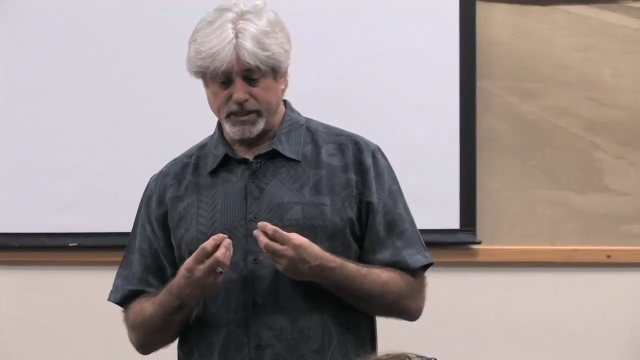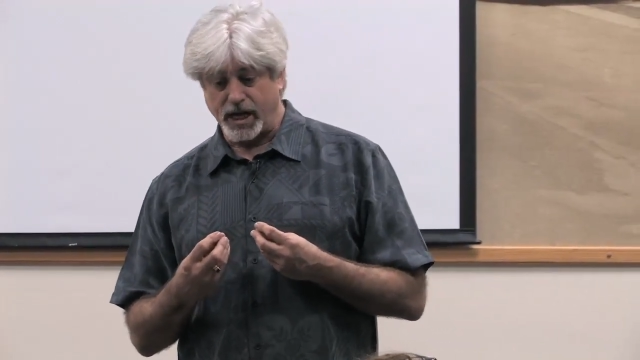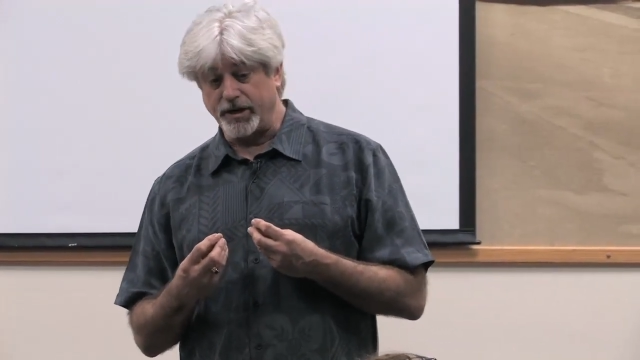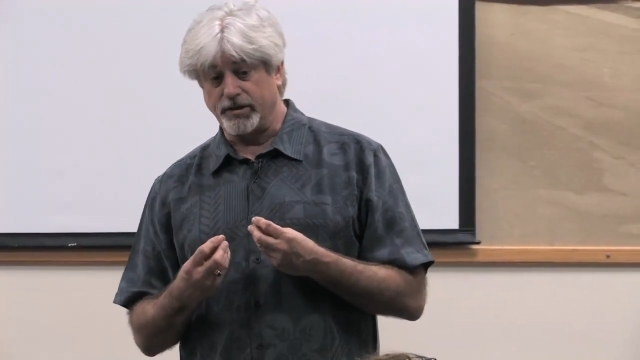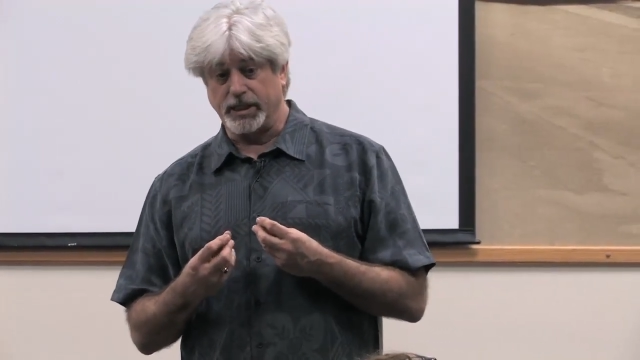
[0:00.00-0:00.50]

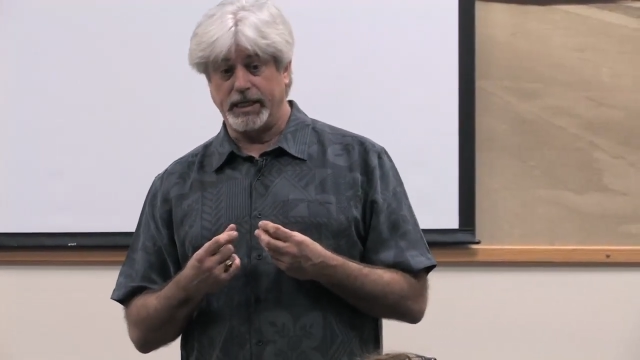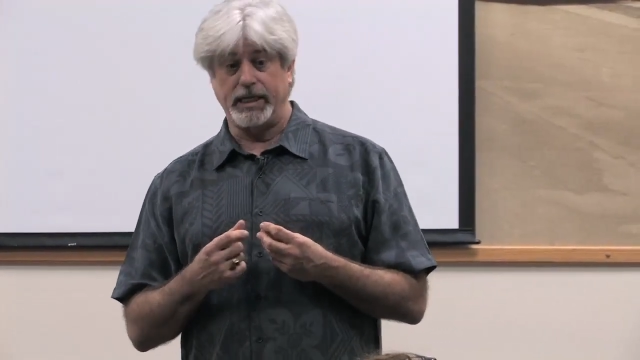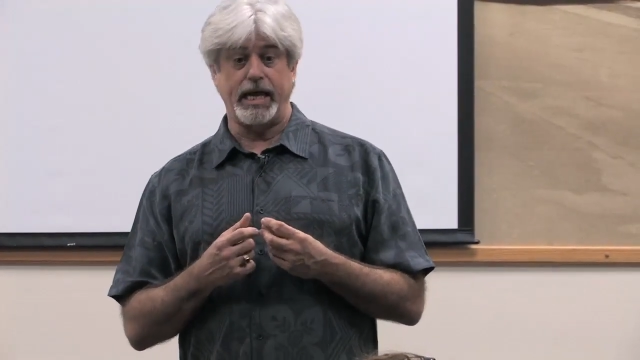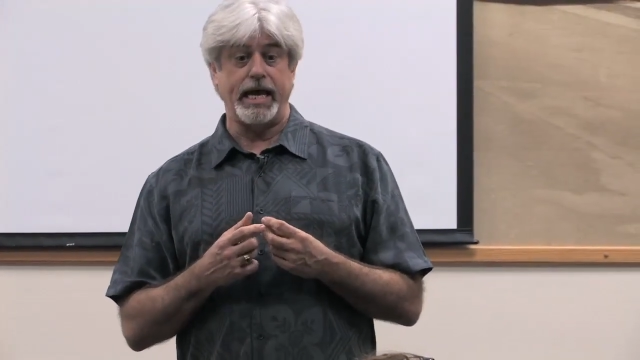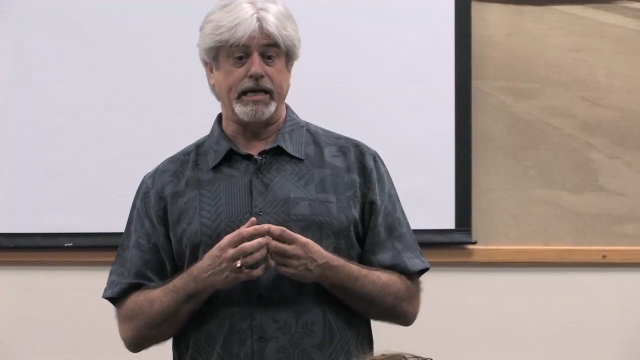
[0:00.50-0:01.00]

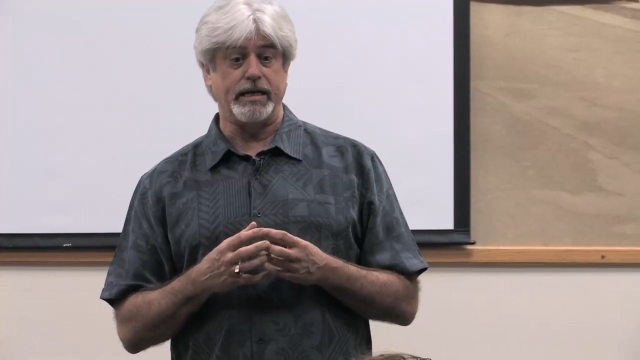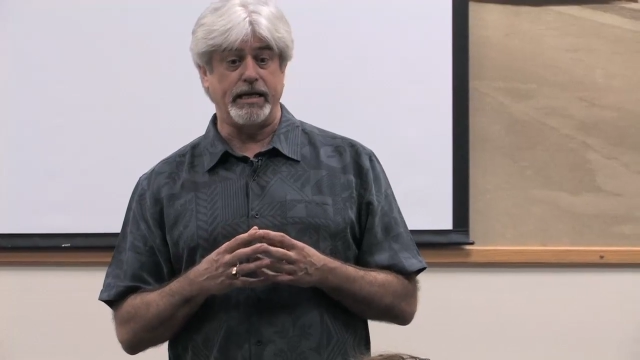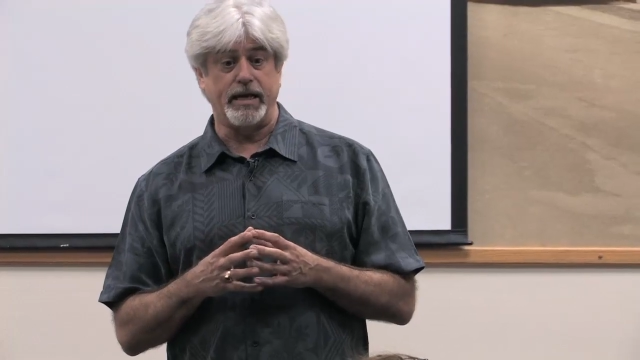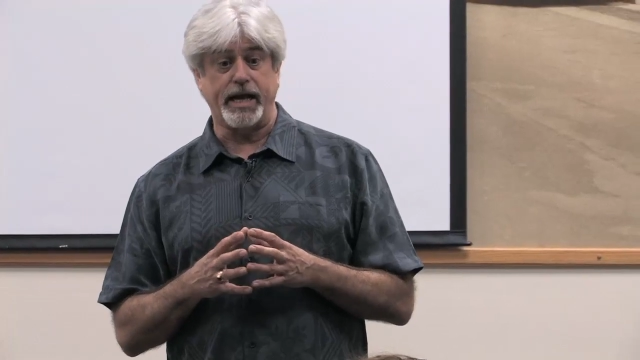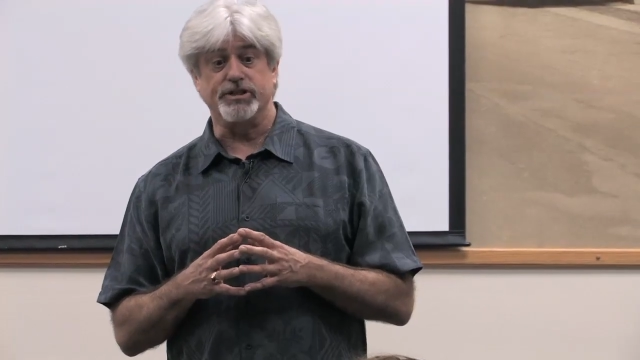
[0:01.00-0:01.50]
utterly and
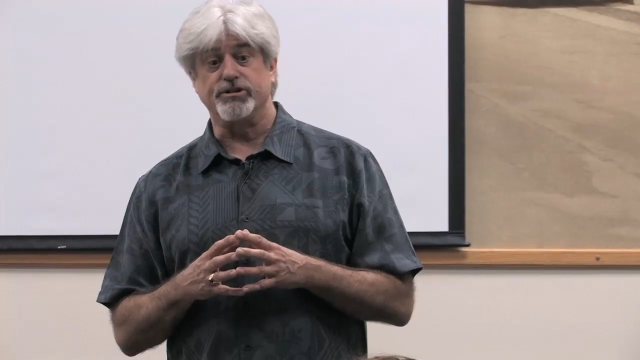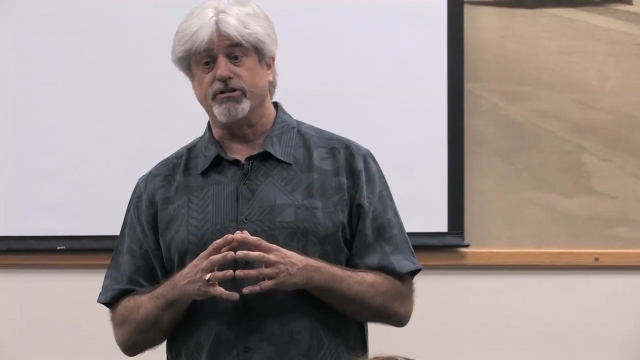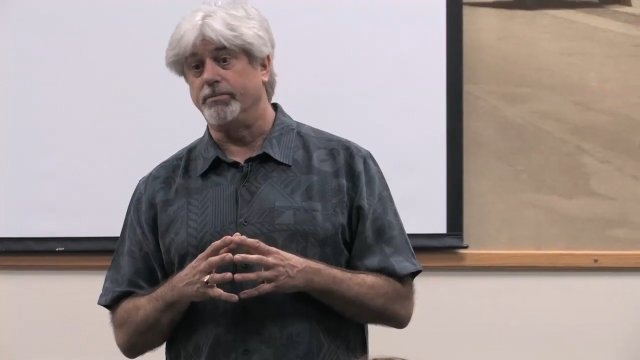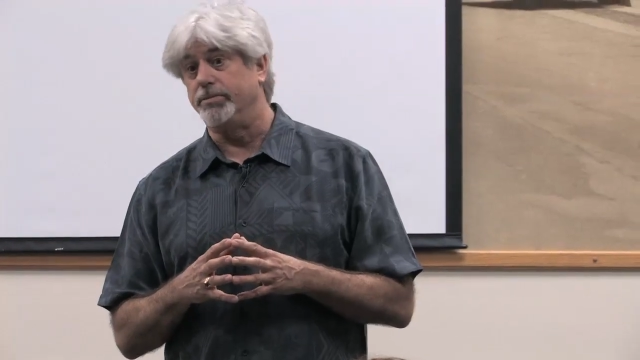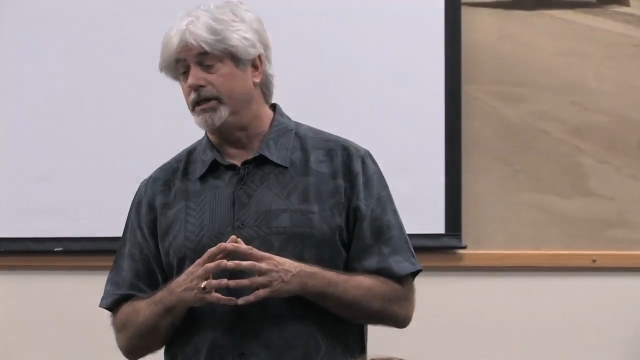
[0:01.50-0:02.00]

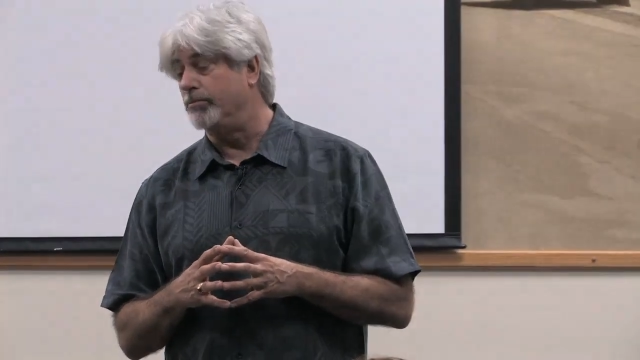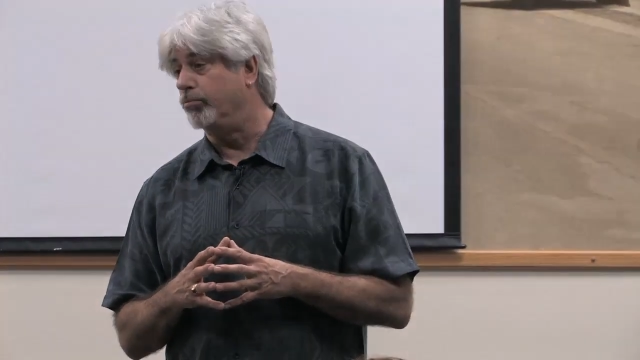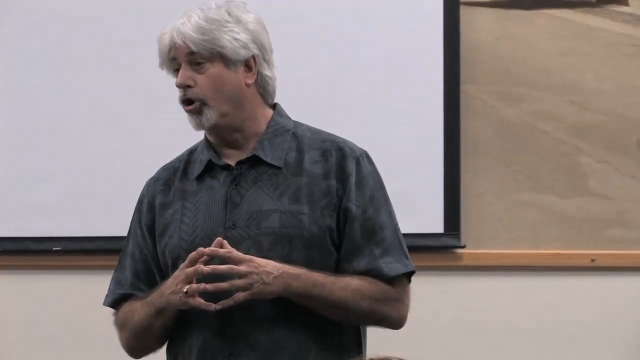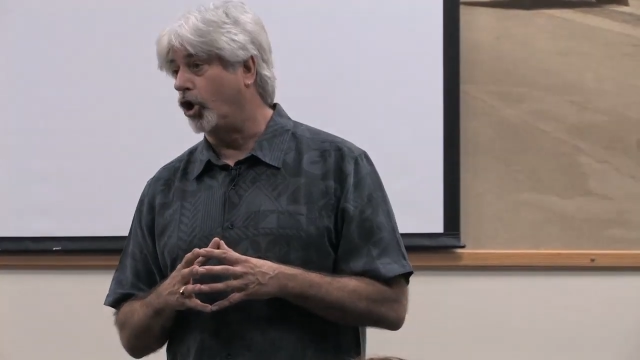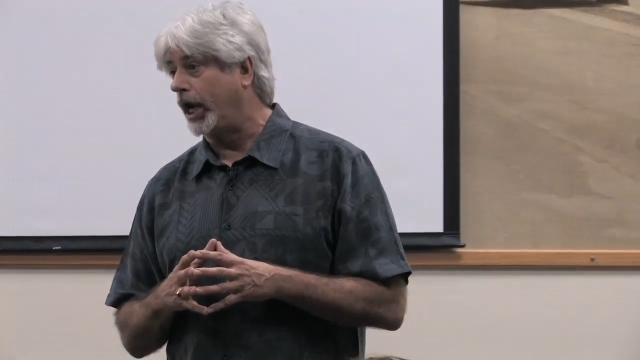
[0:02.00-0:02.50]
inexorably
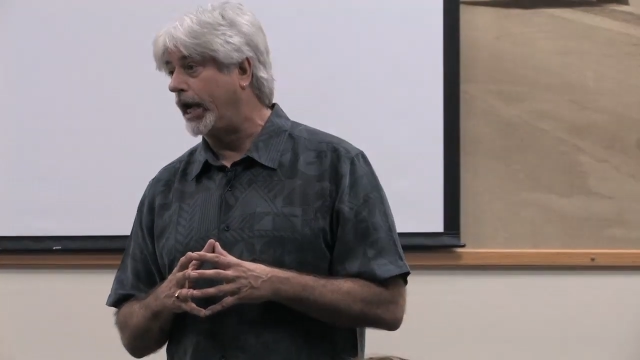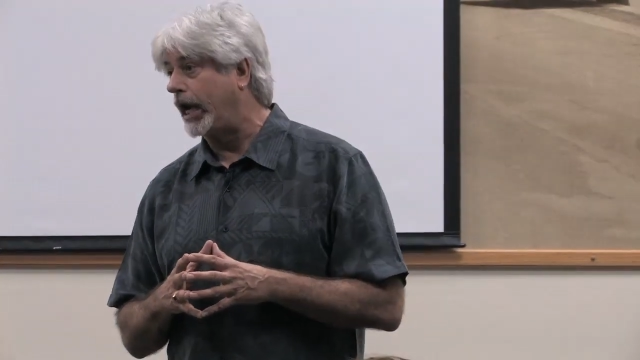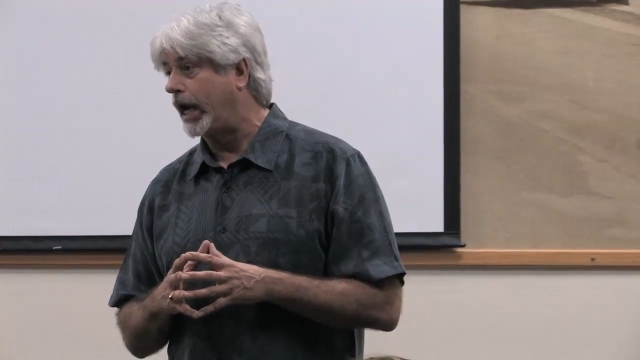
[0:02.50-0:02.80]
broken.